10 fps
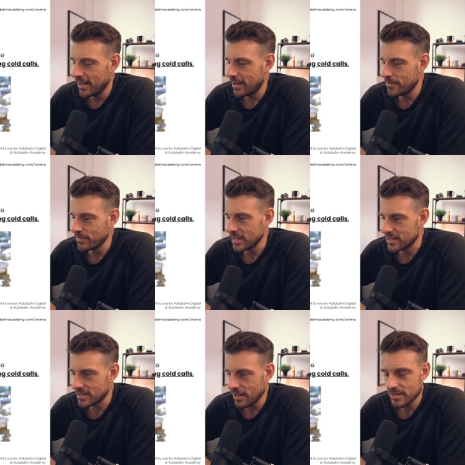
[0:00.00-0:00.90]
Um,
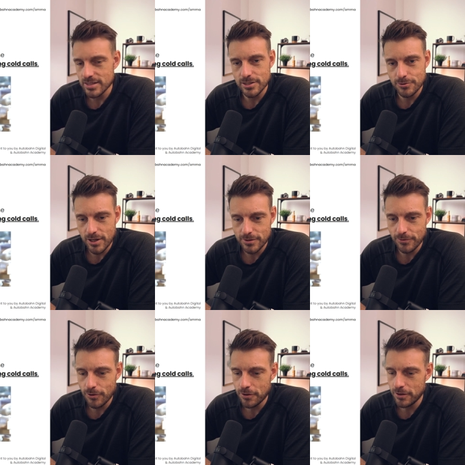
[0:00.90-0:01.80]
it sucks, it's
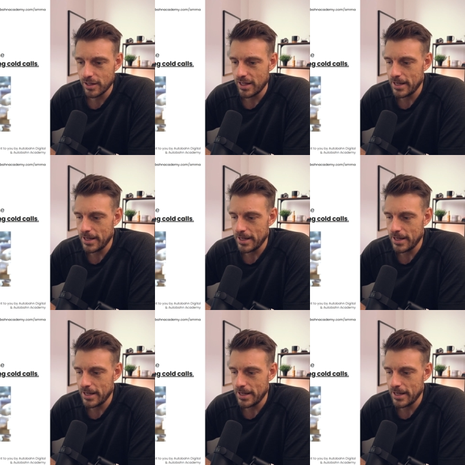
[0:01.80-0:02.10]
stressful.